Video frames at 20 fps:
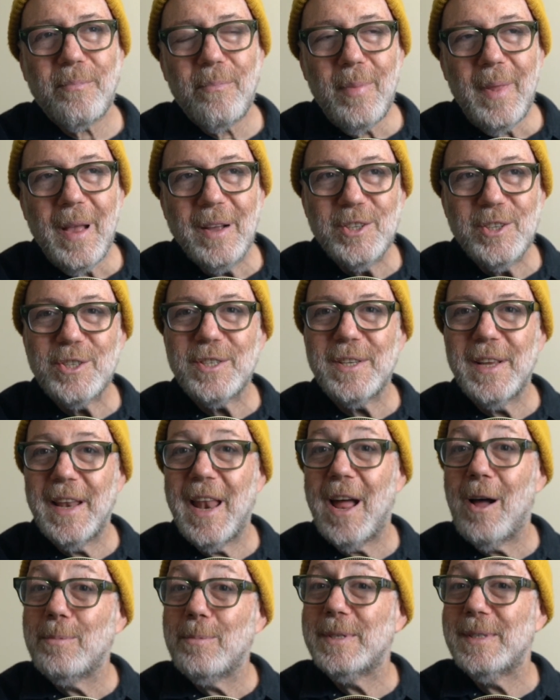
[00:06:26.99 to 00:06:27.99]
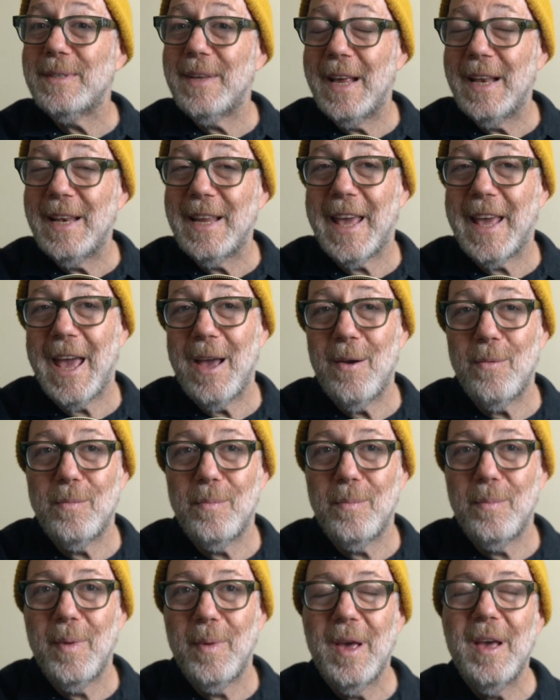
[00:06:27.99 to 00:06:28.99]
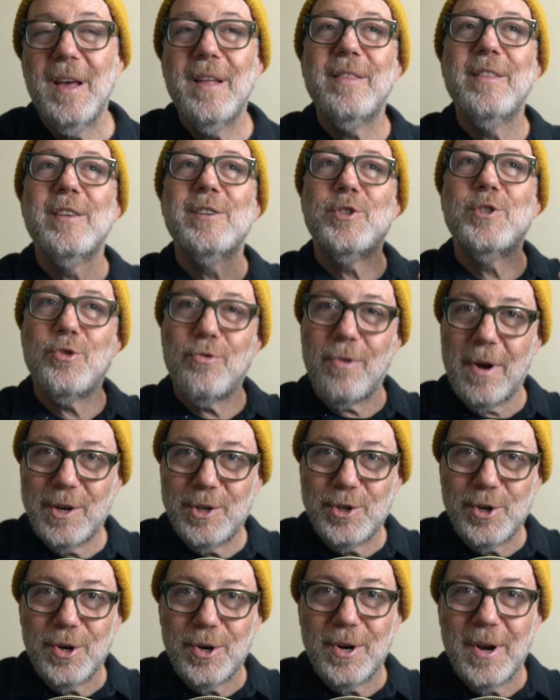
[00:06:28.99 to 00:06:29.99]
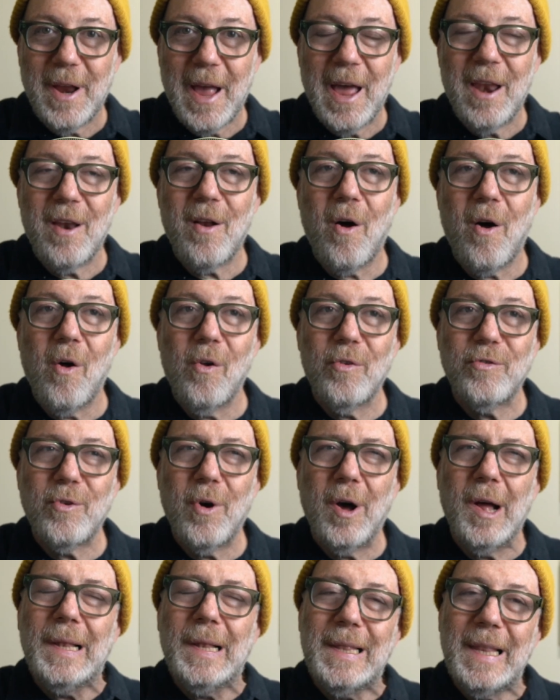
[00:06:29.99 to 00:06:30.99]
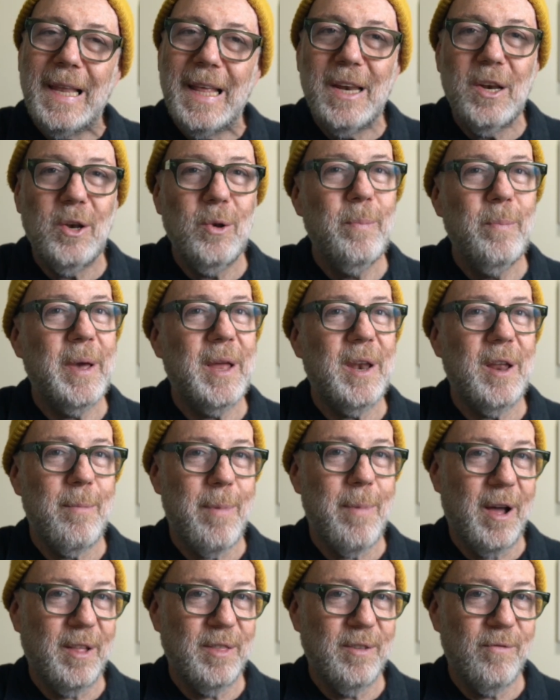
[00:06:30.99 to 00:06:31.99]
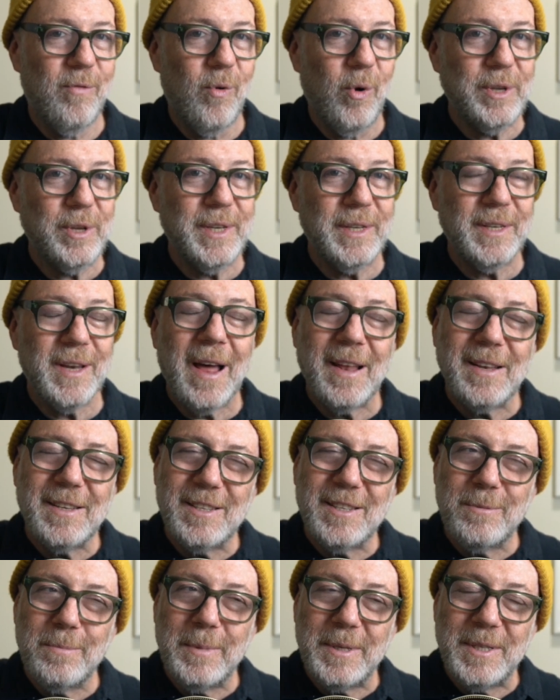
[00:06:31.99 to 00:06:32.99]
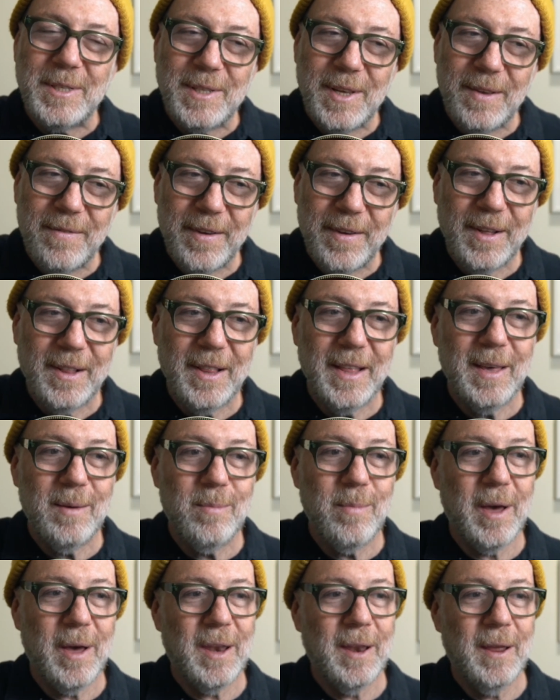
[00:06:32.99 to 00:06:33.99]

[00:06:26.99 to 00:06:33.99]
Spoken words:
just it helps indicate the structure and also a little bit about the voicing. Not specifically, but